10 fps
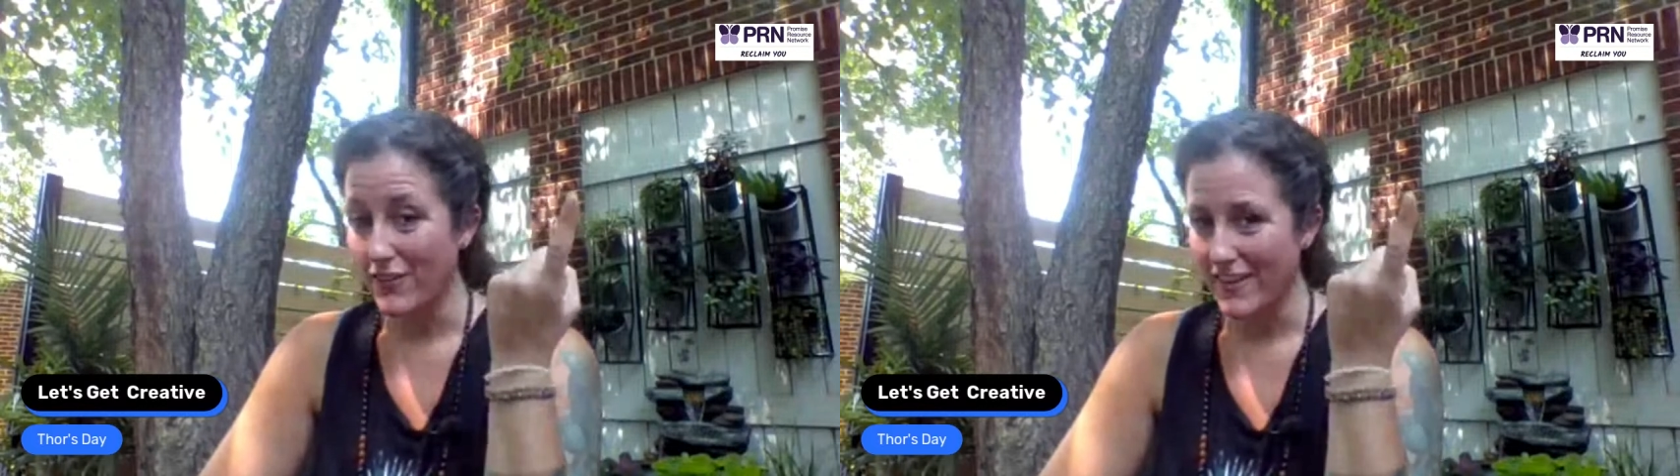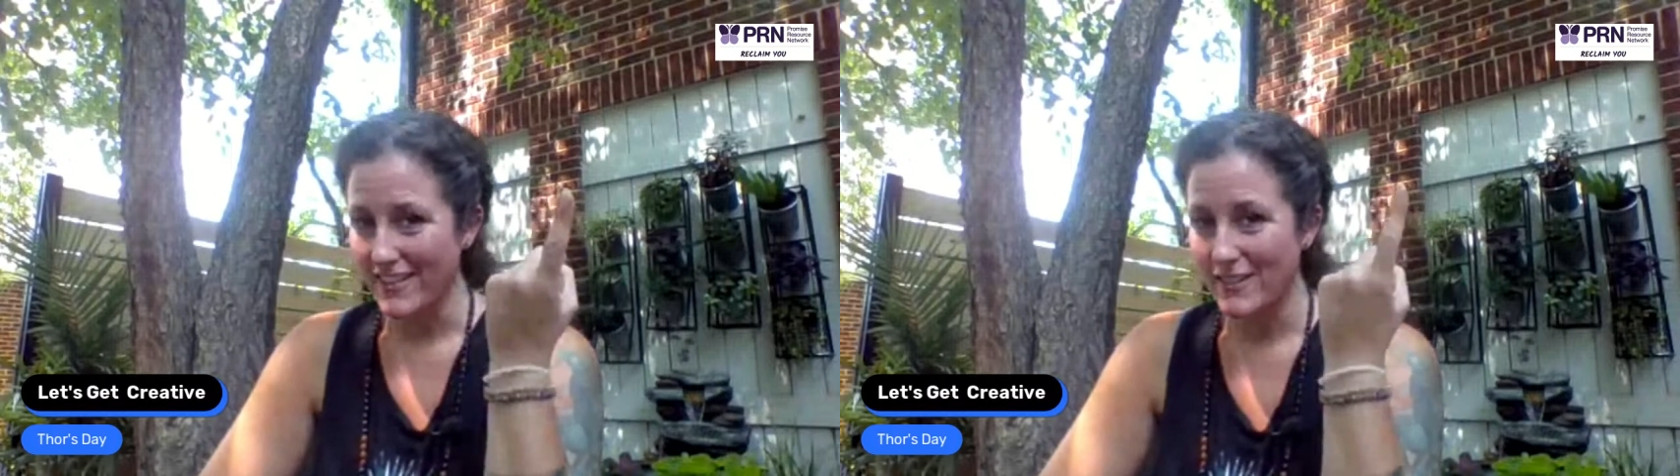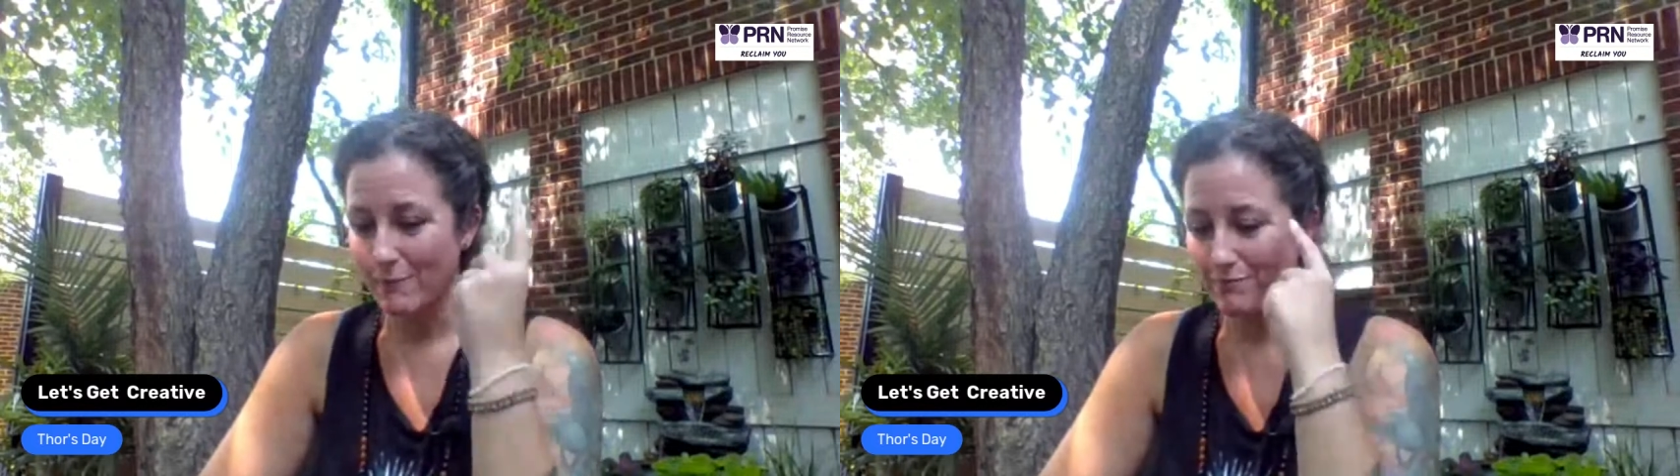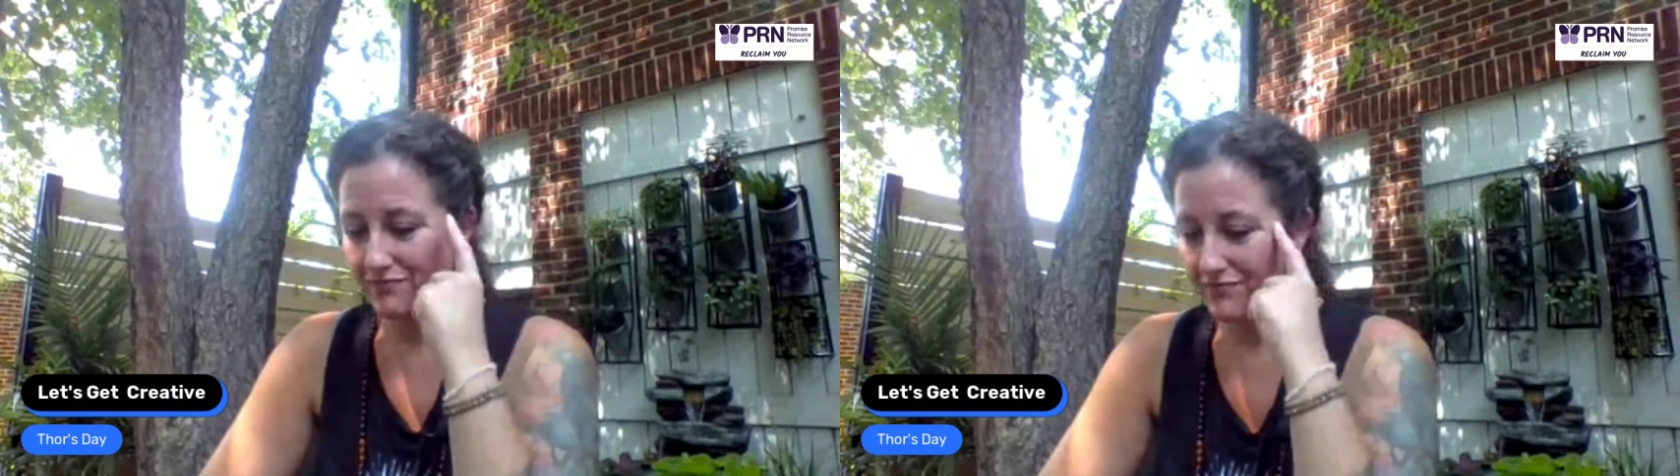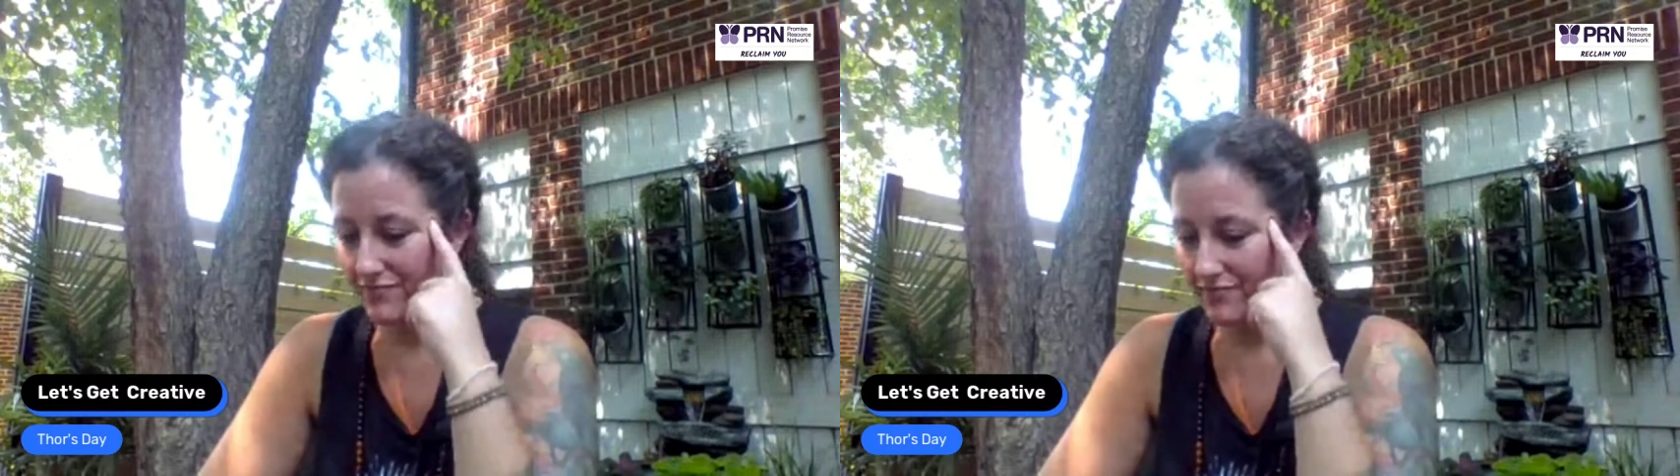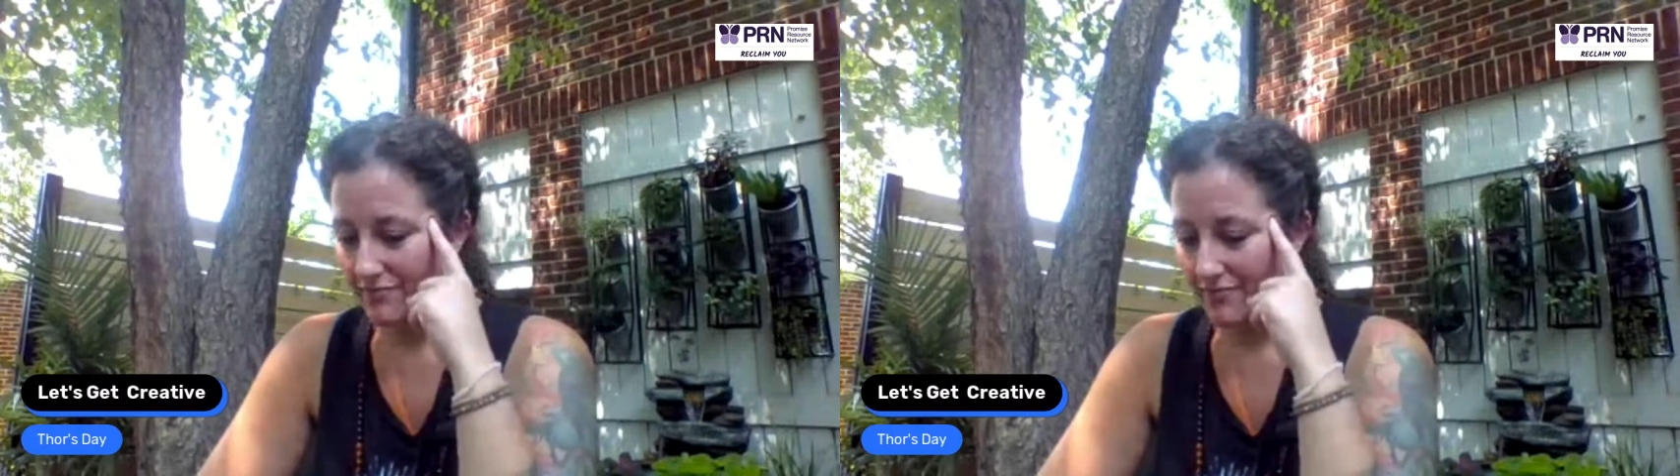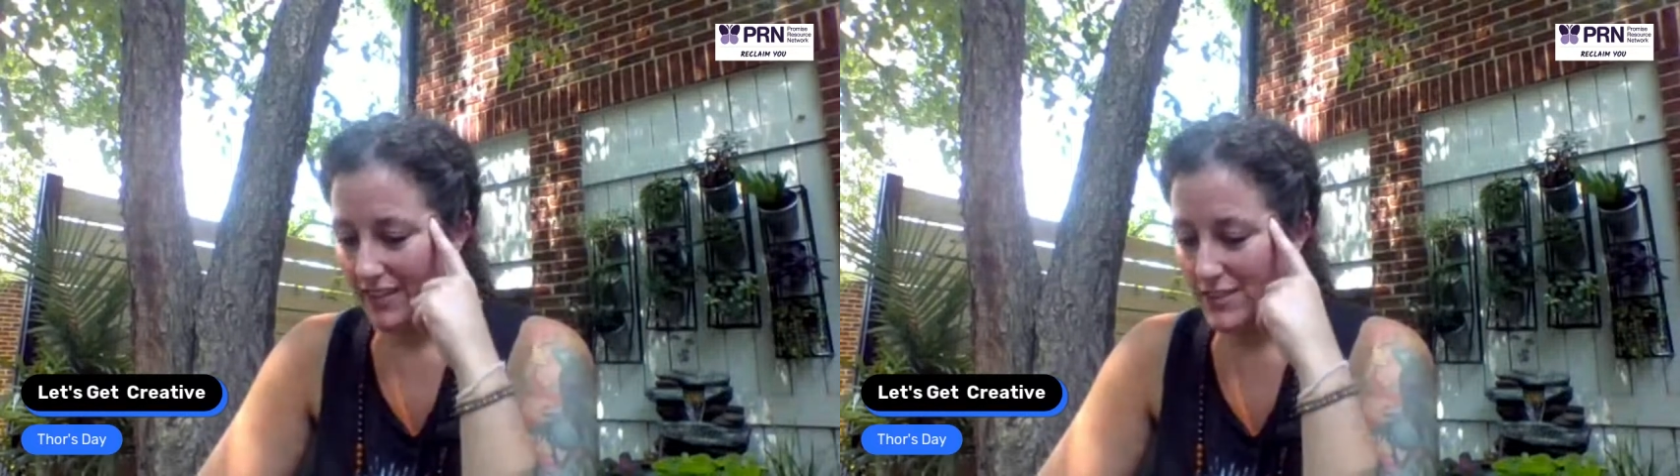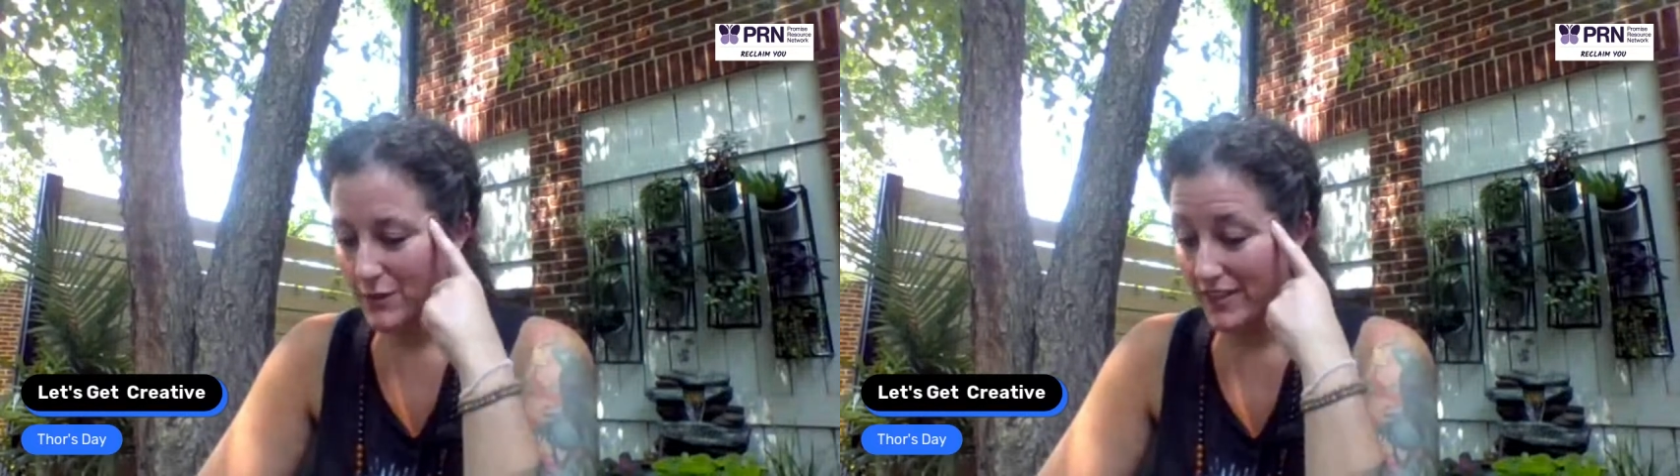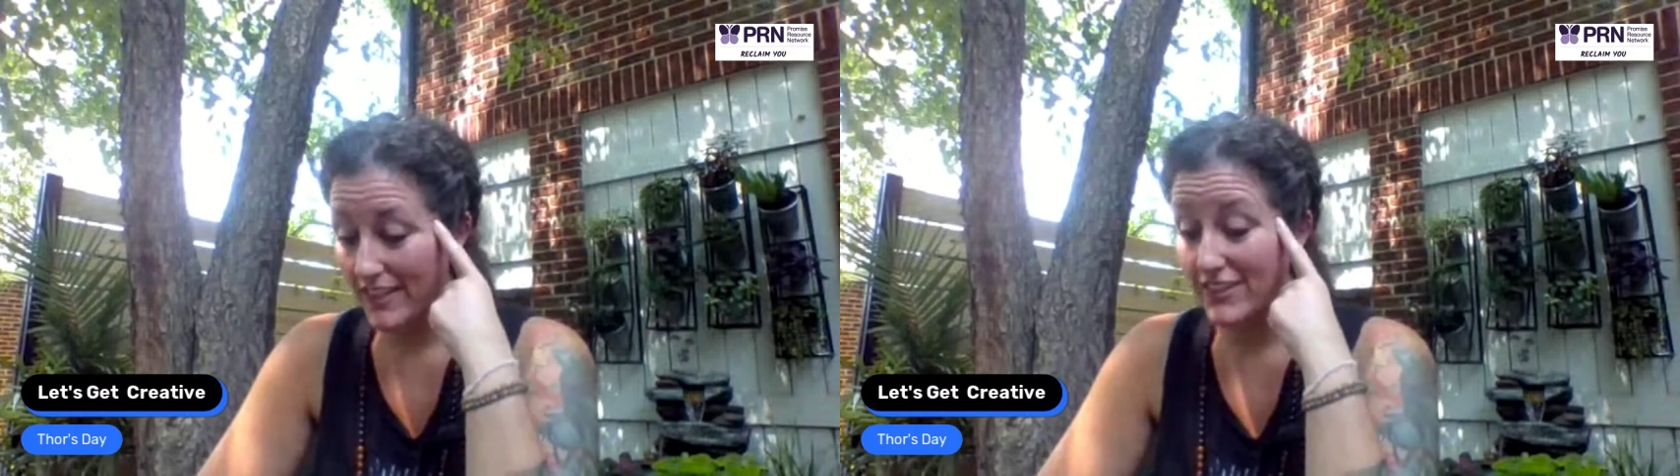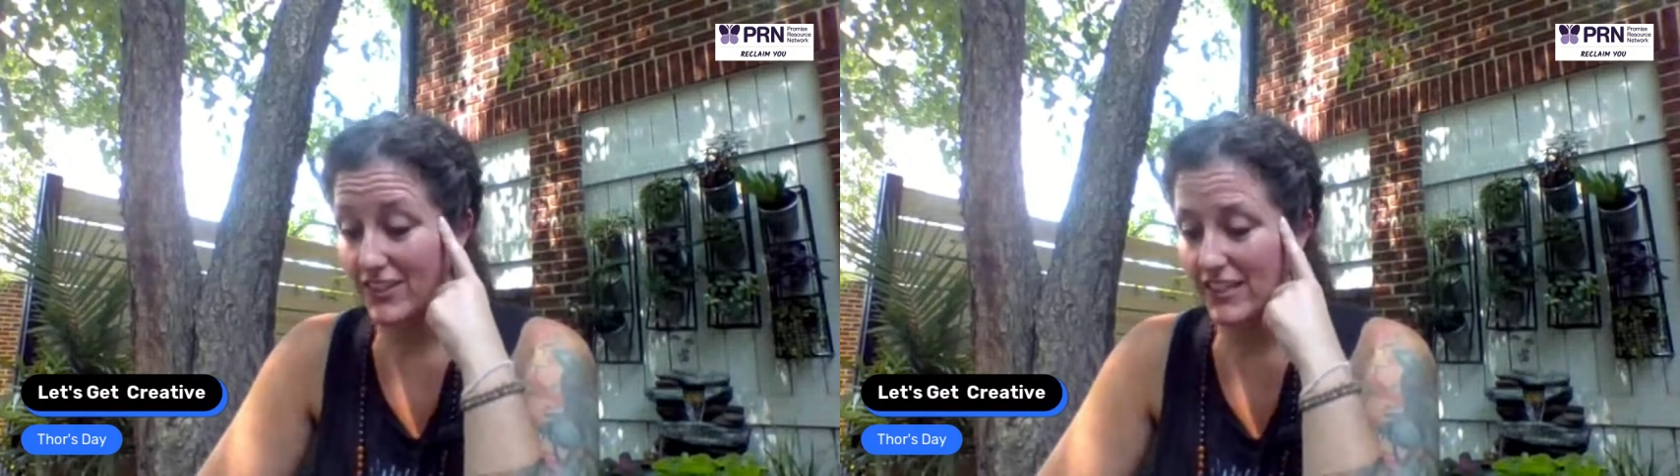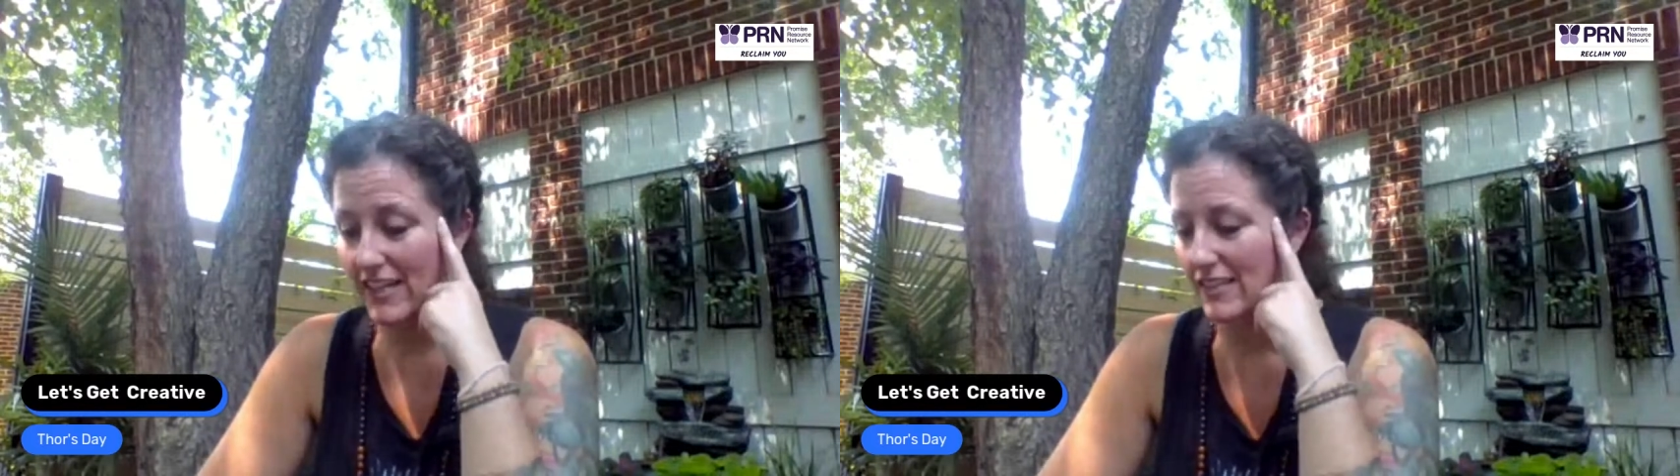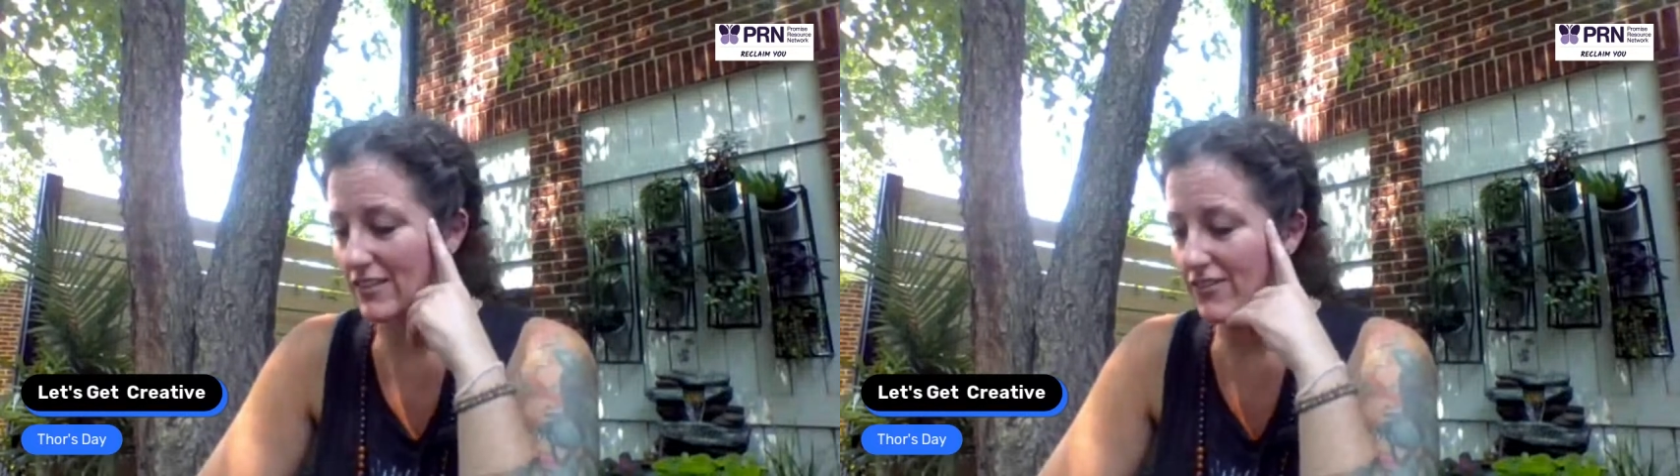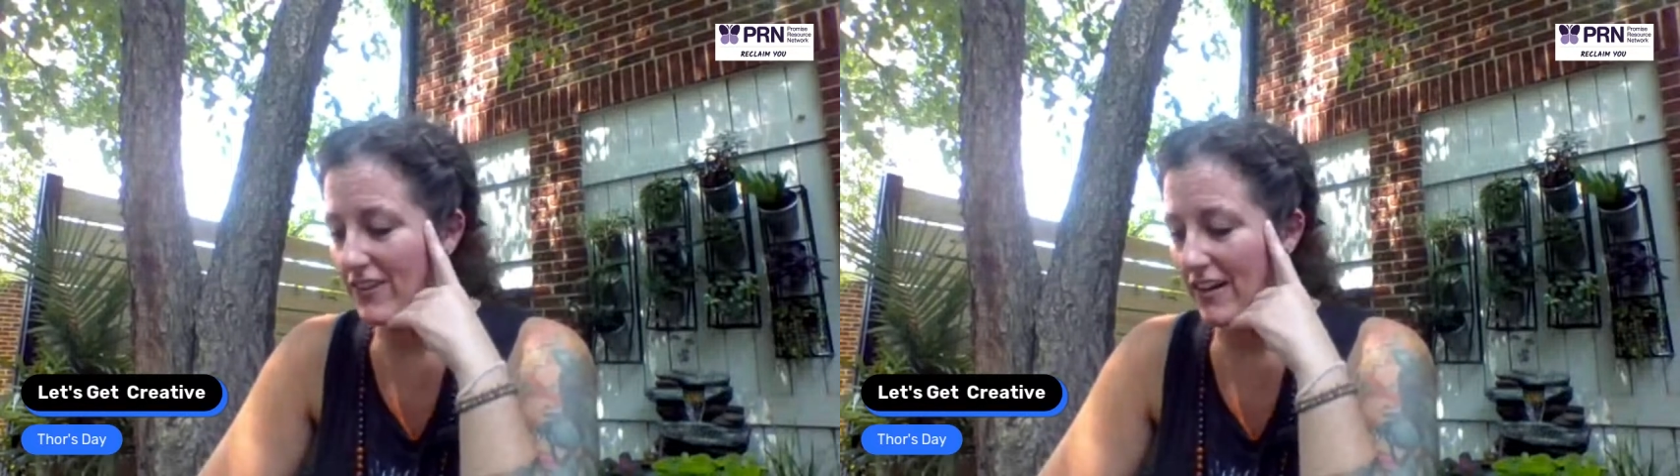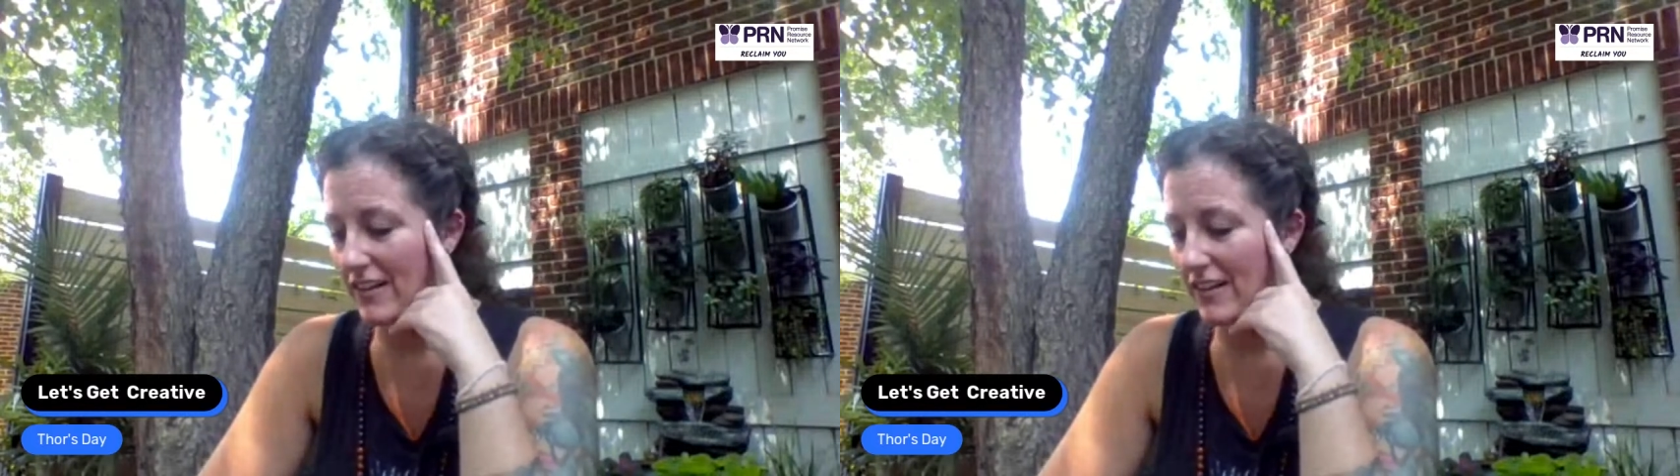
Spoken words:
for this so we can get creative.